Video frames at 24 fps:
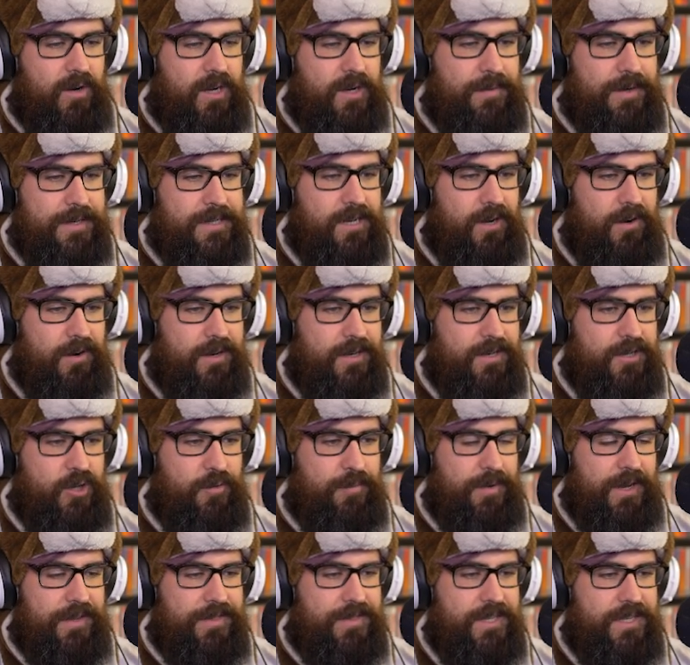Why am I talking to you
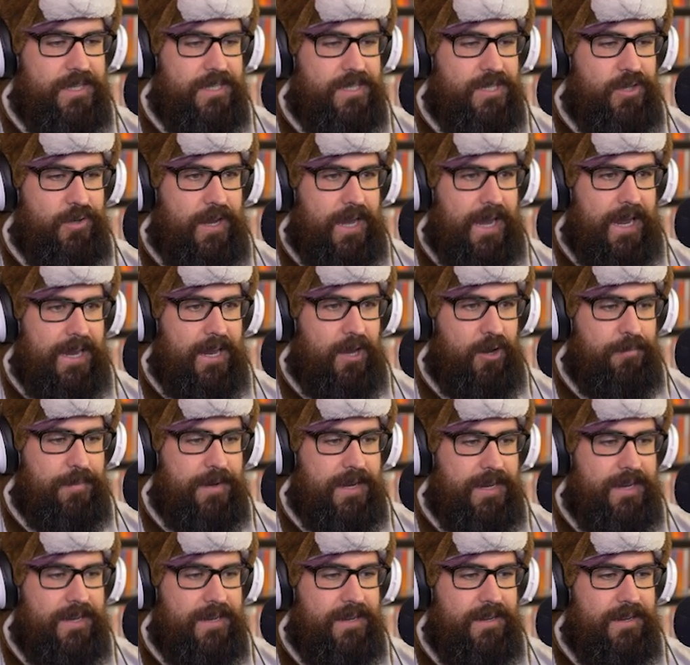about this? You can't help me.
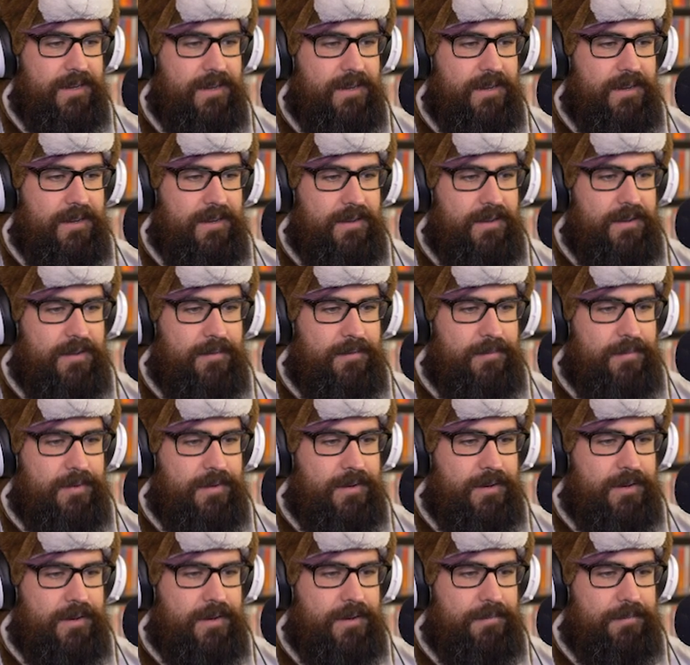But
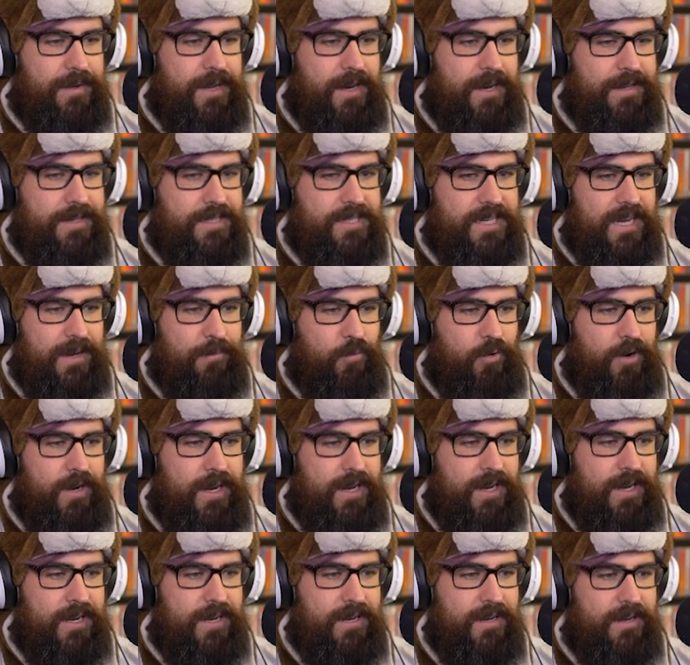uh, I'm kind of the same
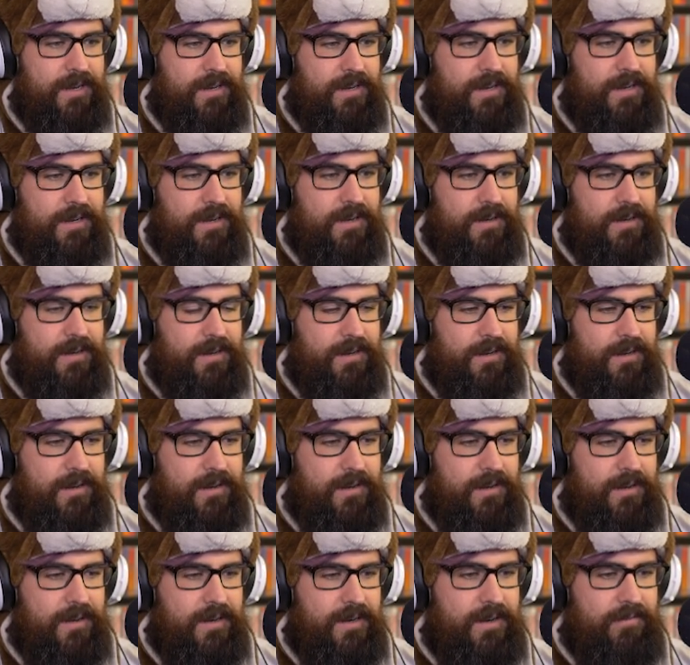way. Well,
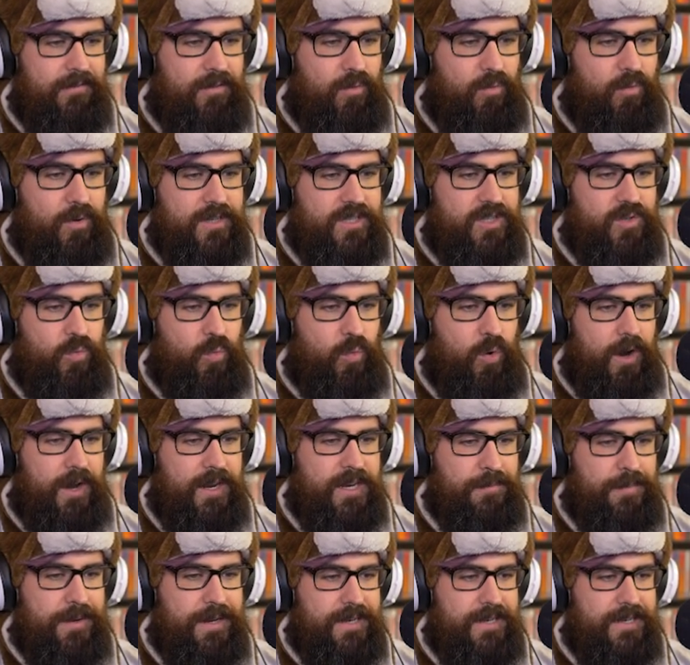I never once wanted
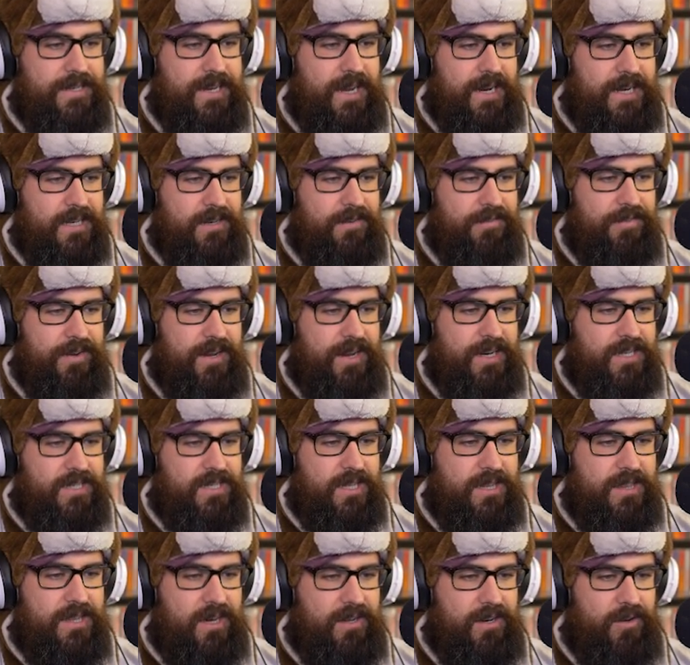to be a detective. I
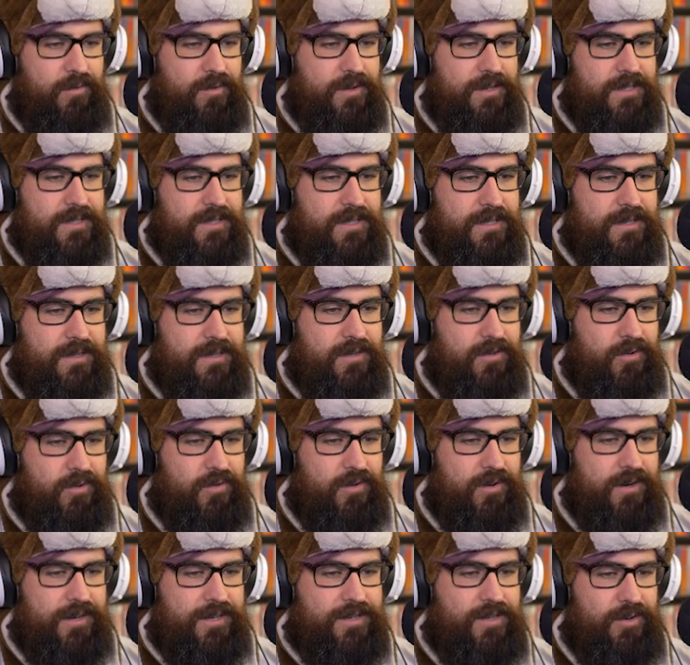actually thought it wasn't too gr
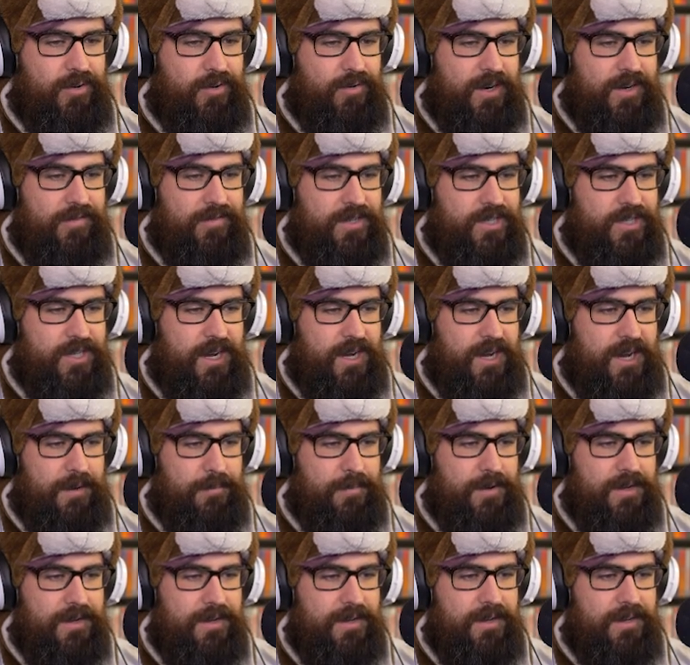too great of a
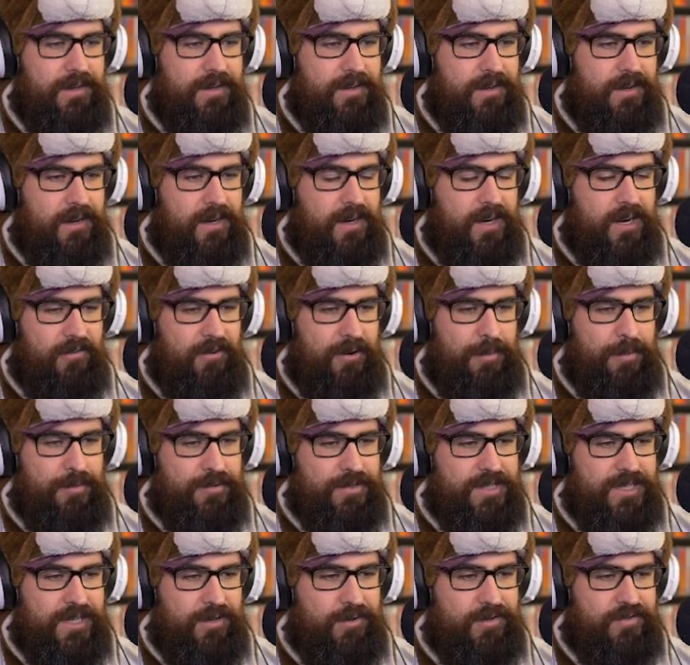job. Uncovering people's
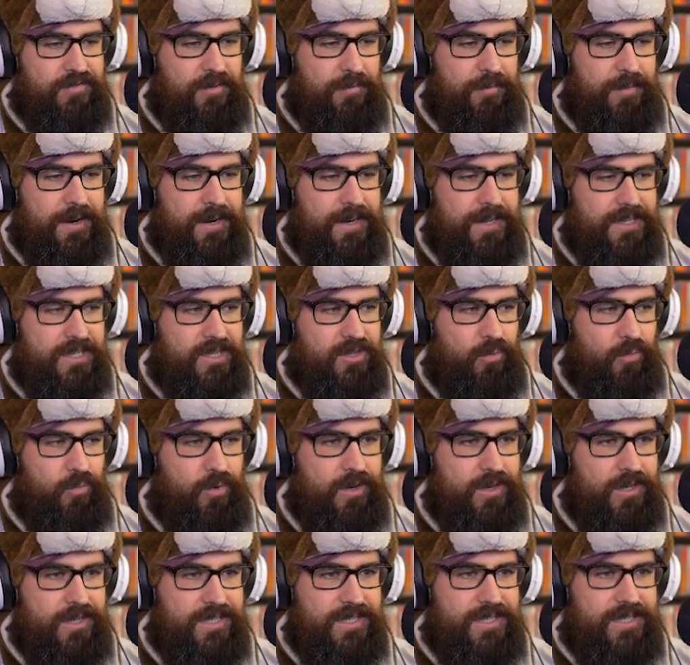secrets for money is the
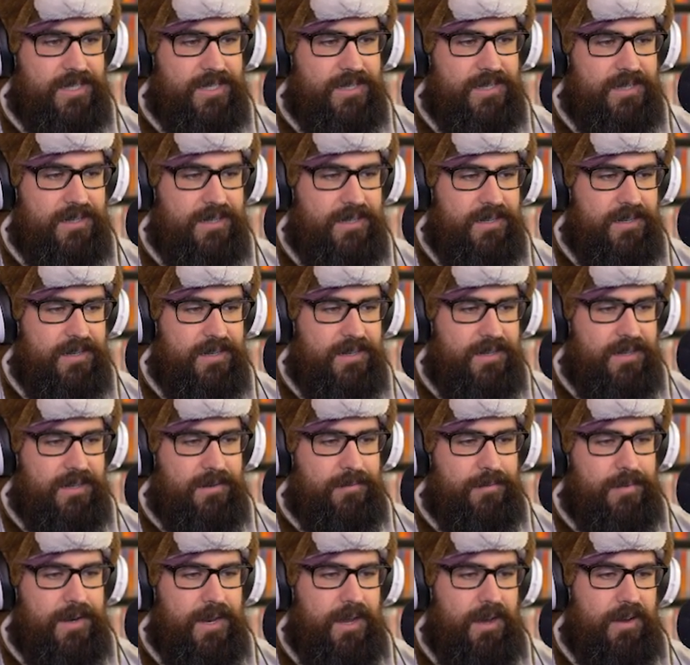worst. Okay.
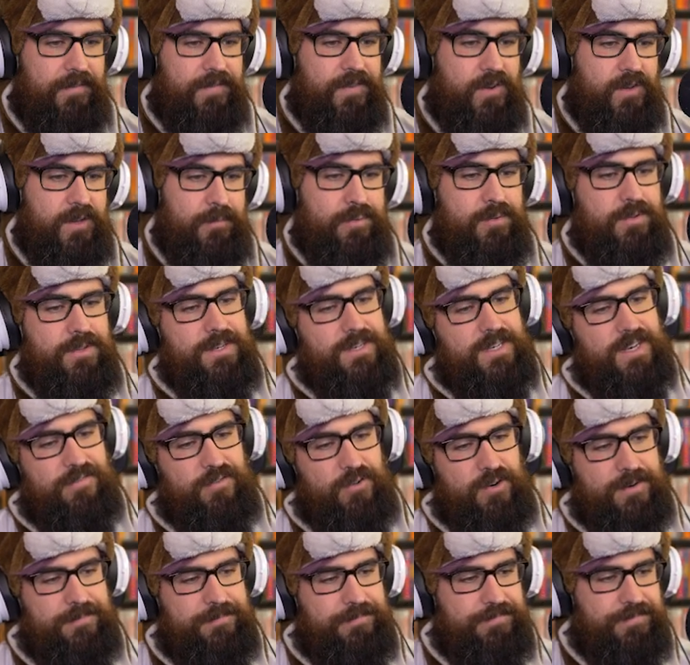But now I feel completely
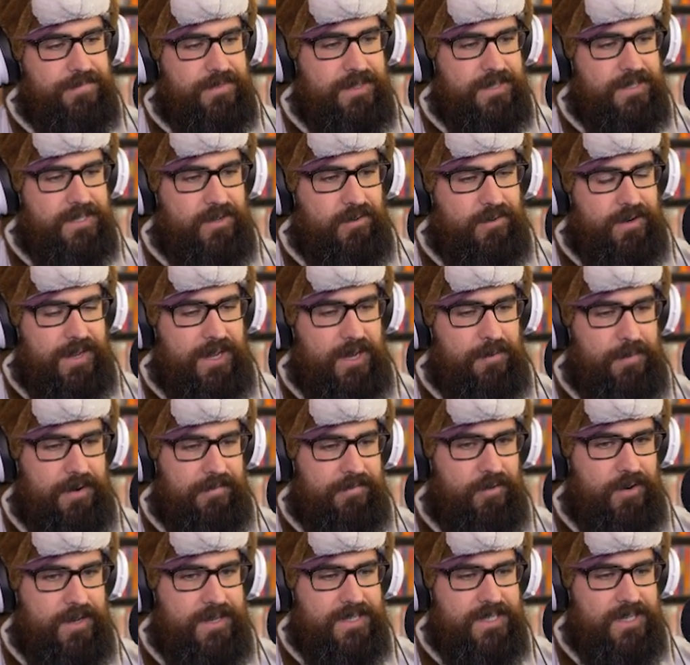different. It's going to help my
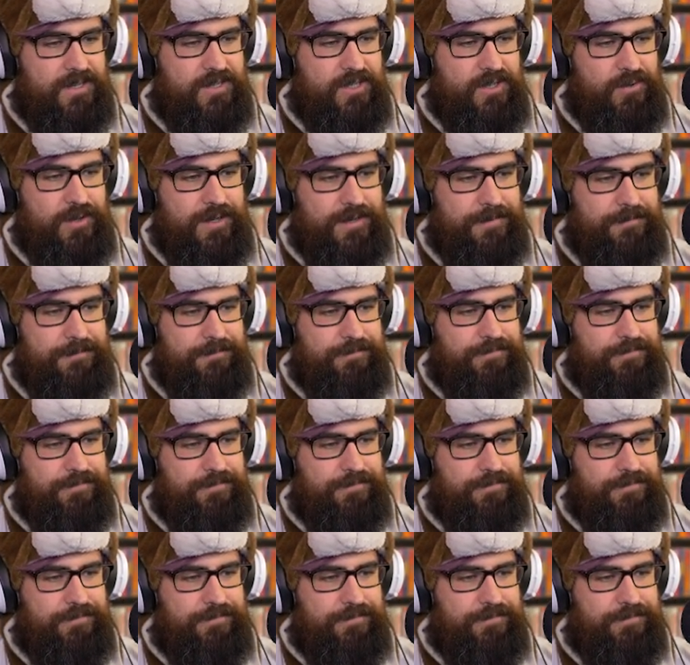friends. I'll do it.